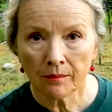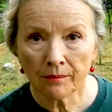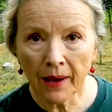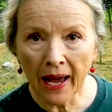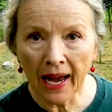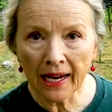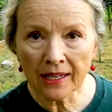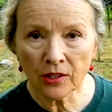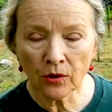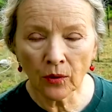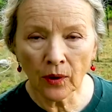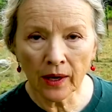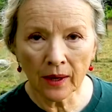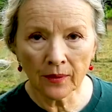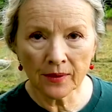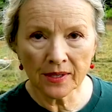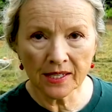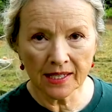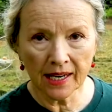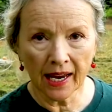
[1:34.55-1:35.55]
Back to what
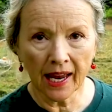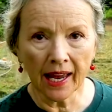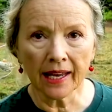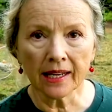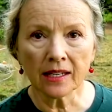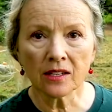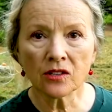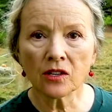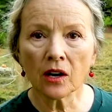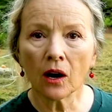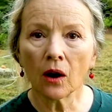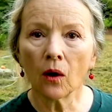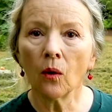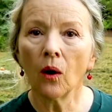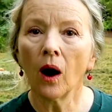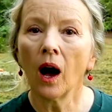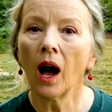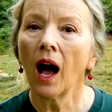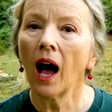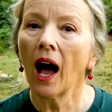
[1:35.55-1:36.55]
I was saying. So
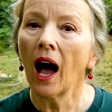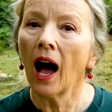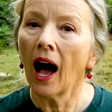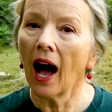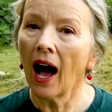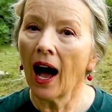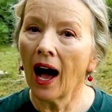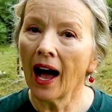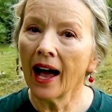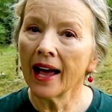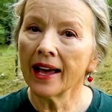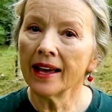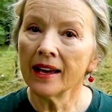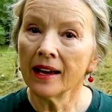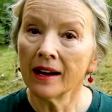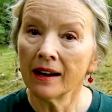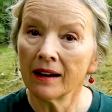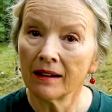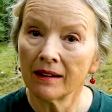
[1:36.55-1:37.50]
I